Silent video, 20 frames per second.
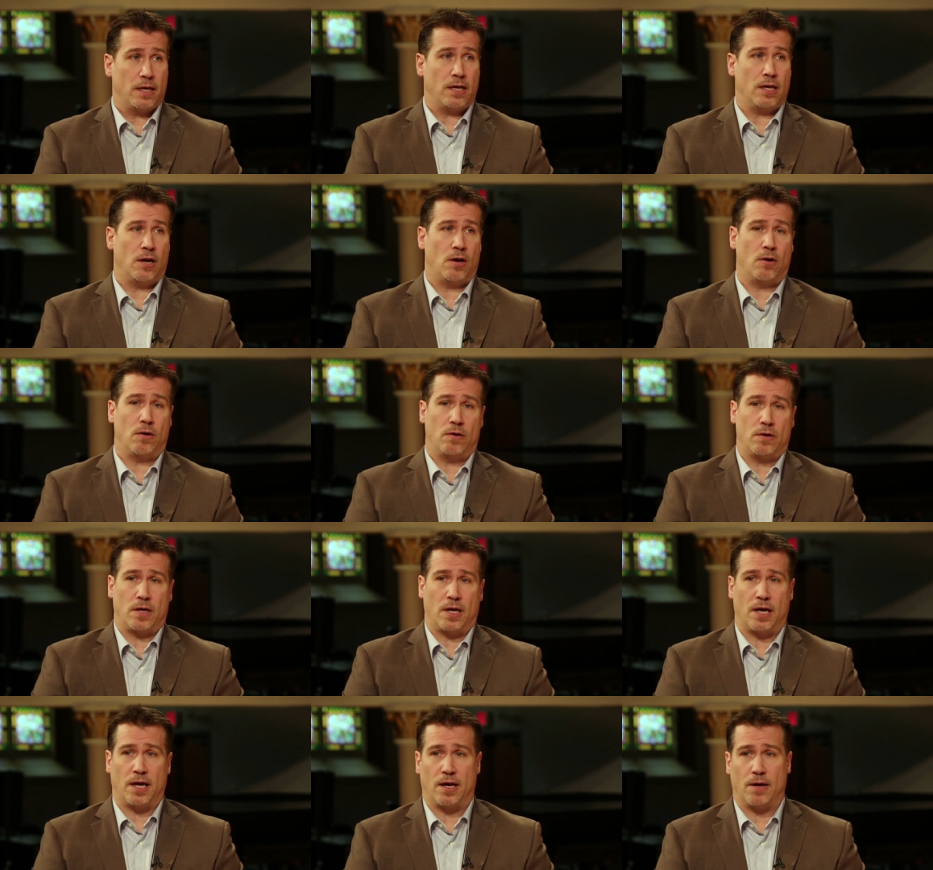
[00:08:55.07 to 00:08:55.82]
You
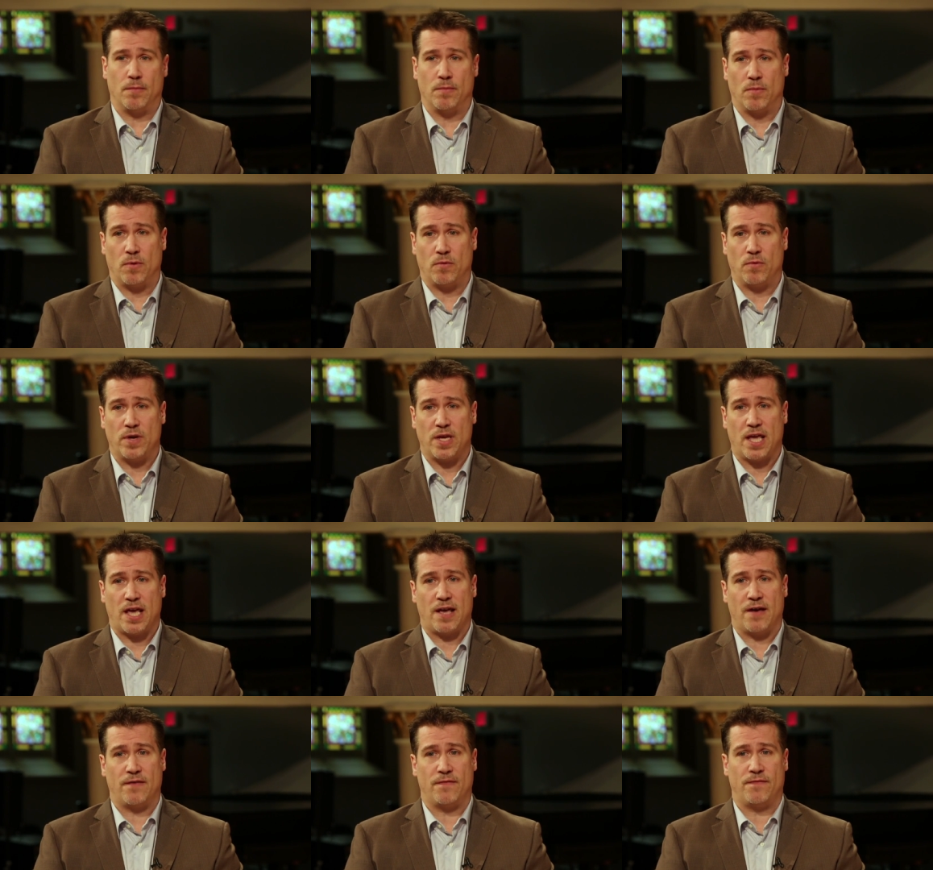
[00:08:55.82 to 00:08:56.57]
know, um,
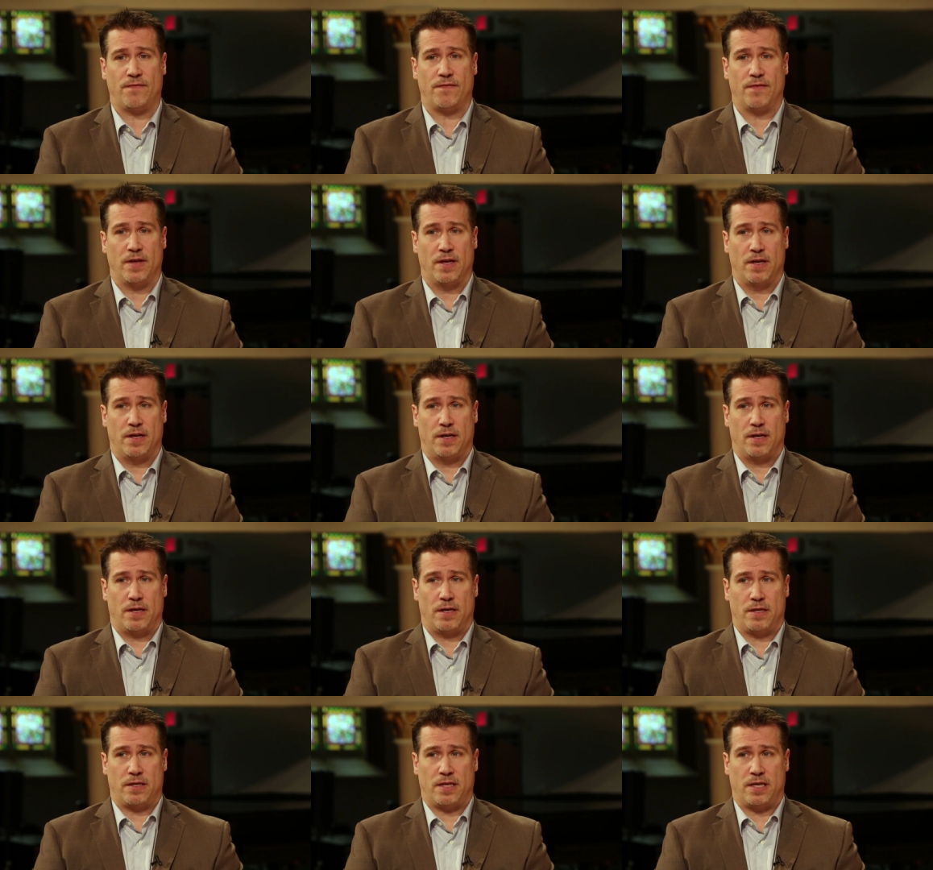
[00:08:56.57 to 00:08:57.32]
we have
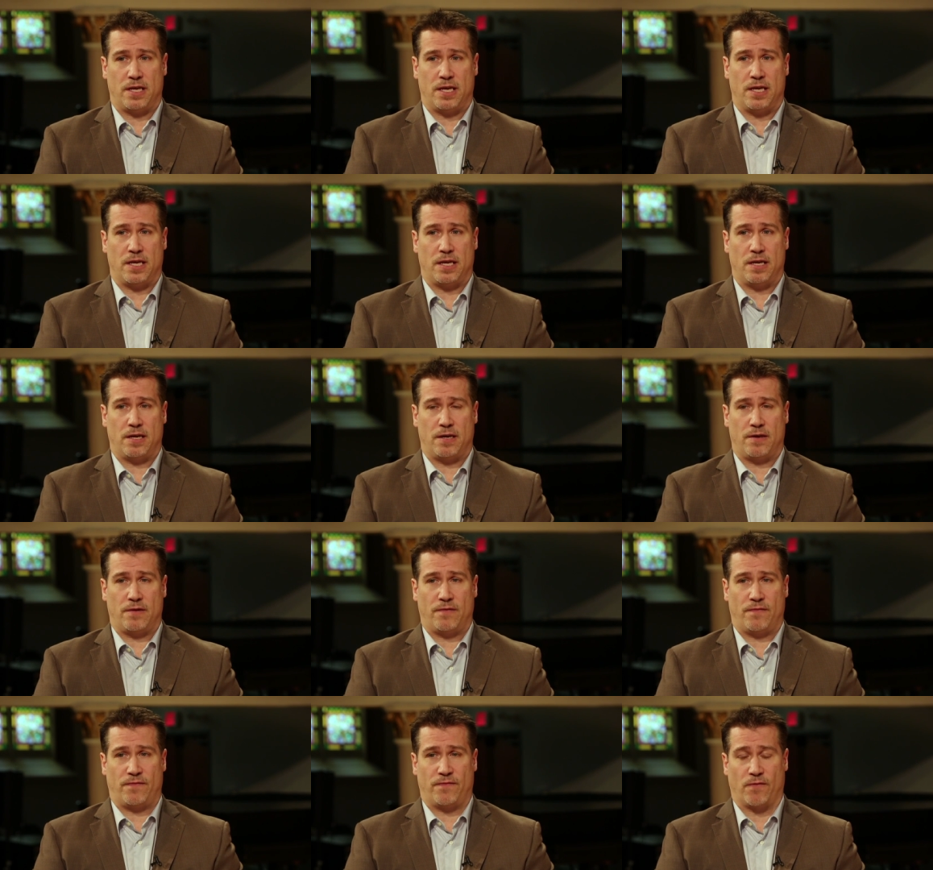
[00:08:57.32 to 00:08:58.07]
the
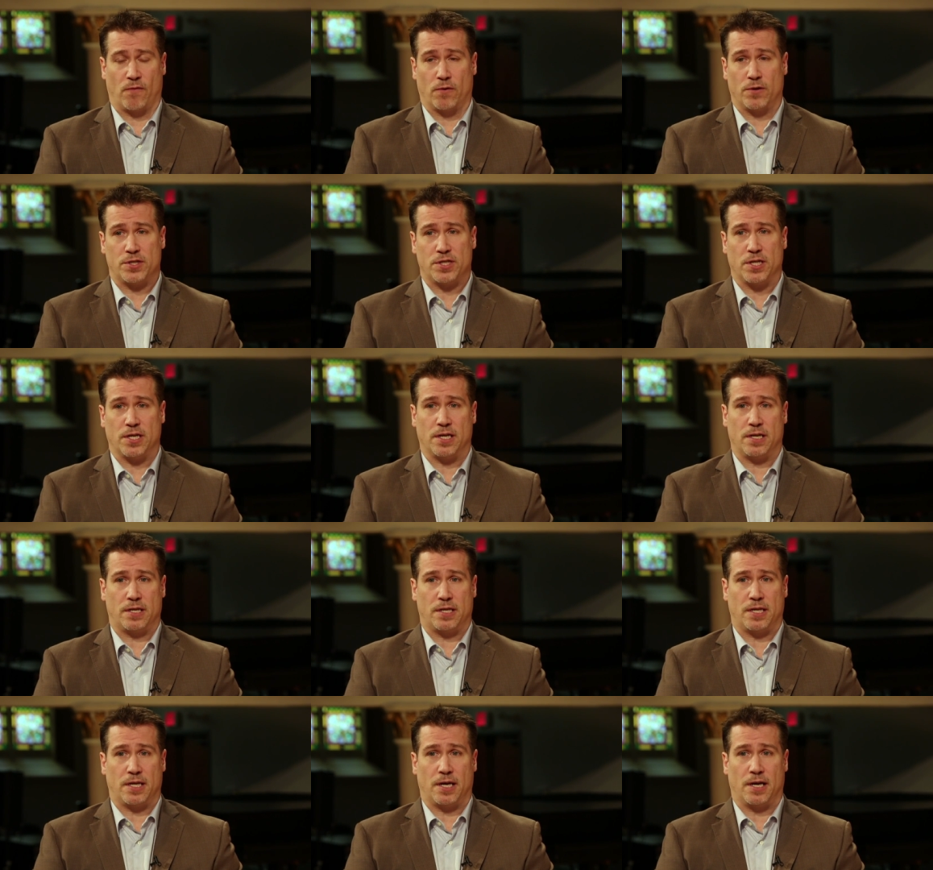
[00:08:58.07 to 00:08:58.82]

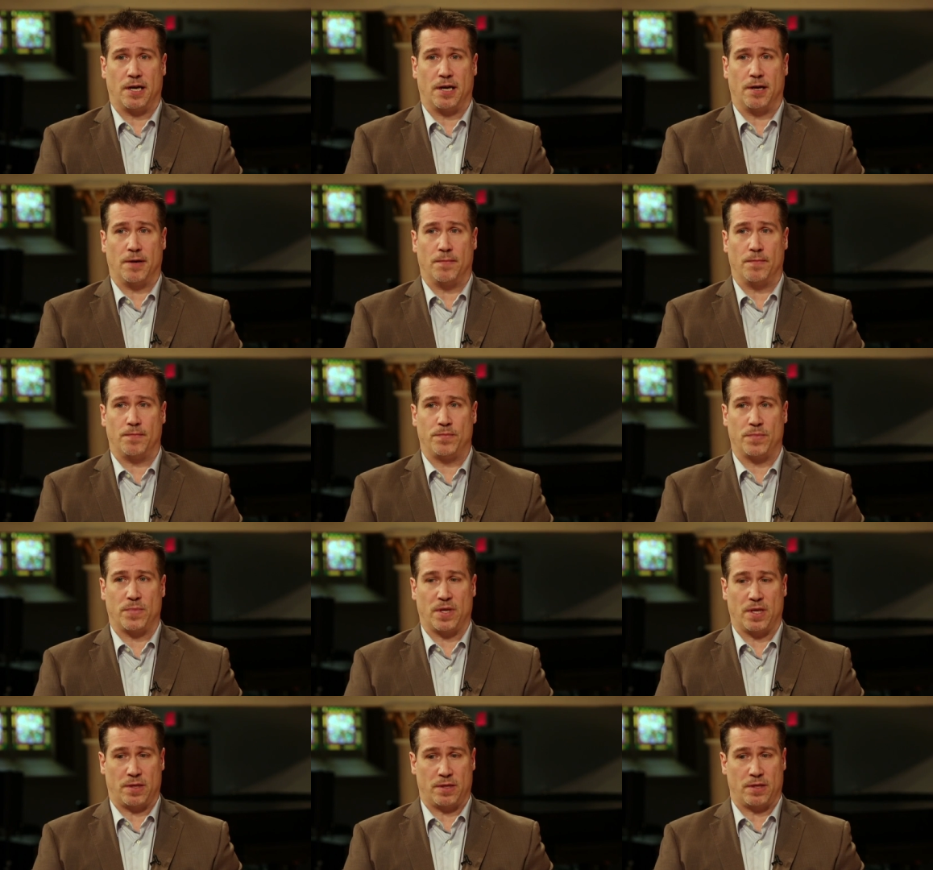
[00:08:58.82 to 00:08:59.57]
fortunate, um,
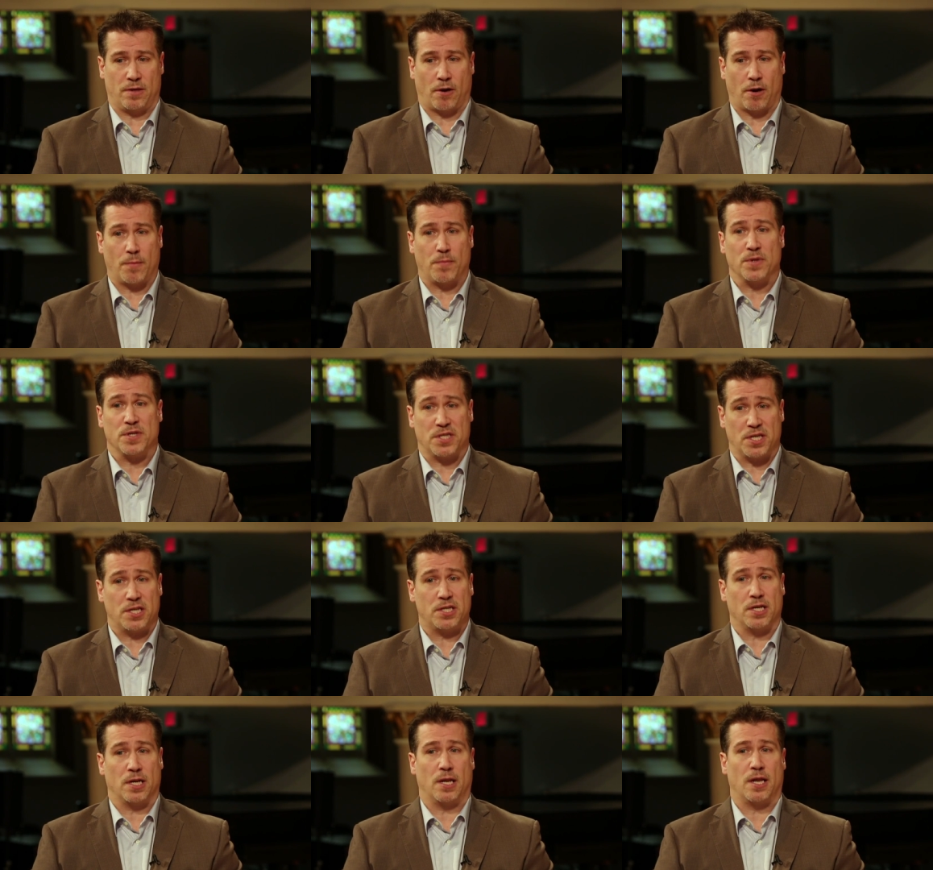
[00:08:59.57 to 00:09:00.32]
our
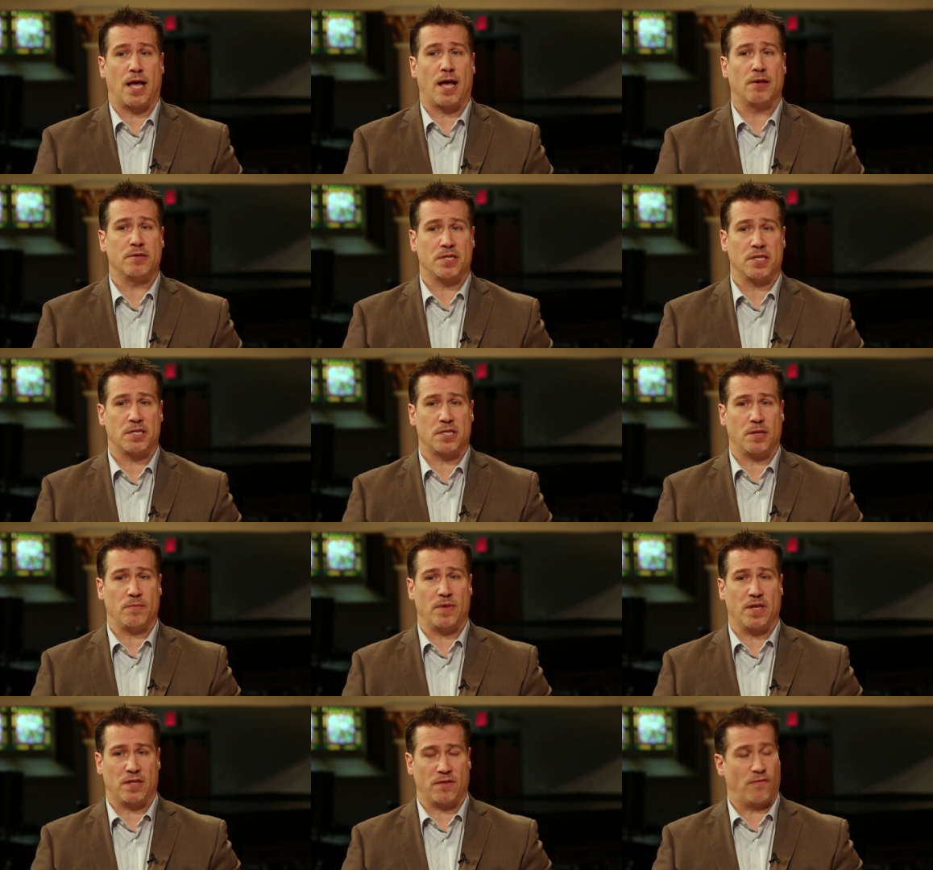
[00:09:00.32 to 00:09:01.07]
position allows us
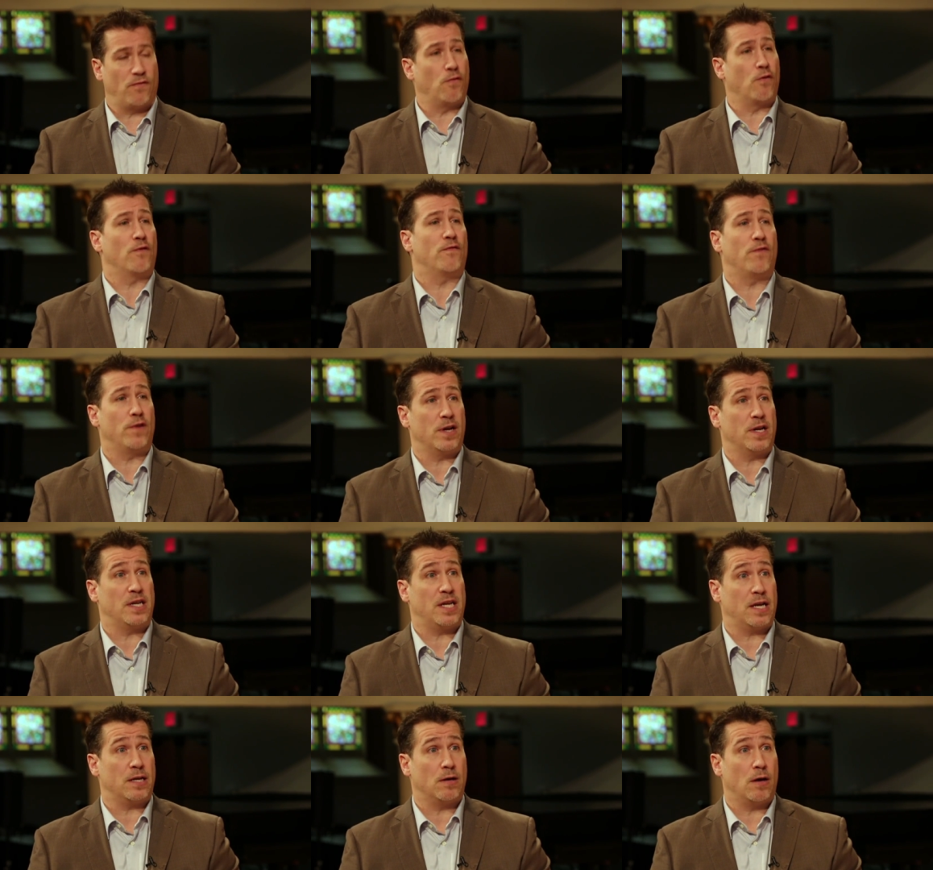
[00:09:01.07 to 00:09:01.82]
to be at the
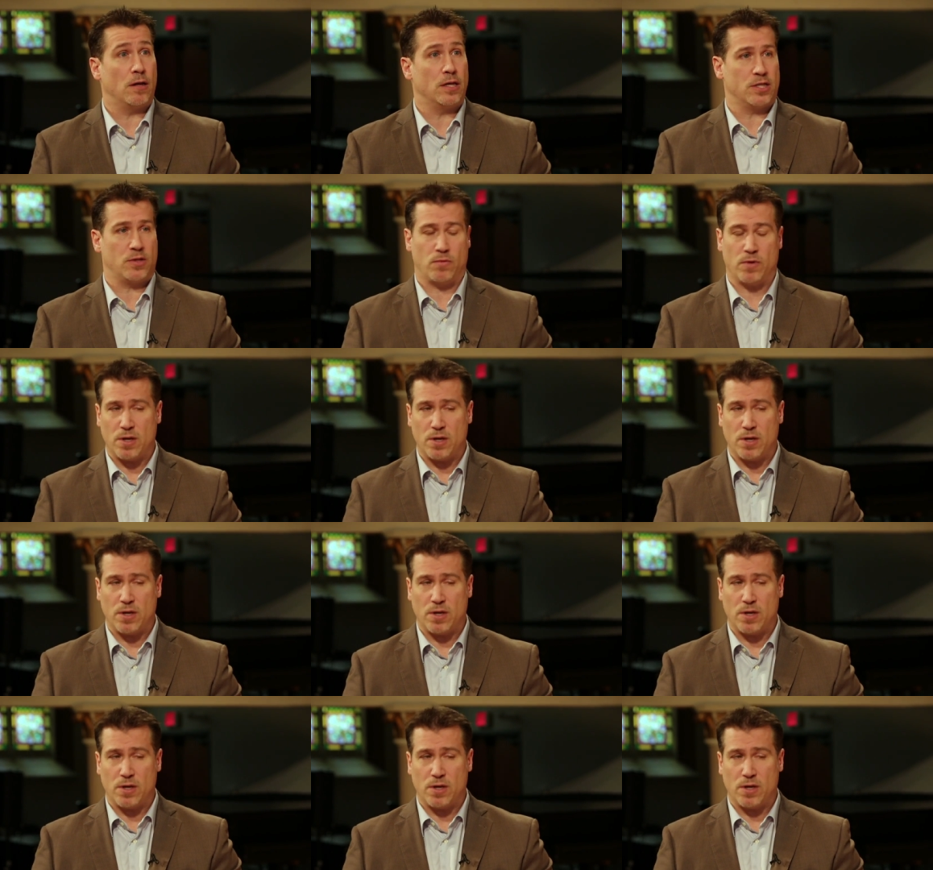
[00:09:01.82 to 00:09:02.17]
forefront of technology.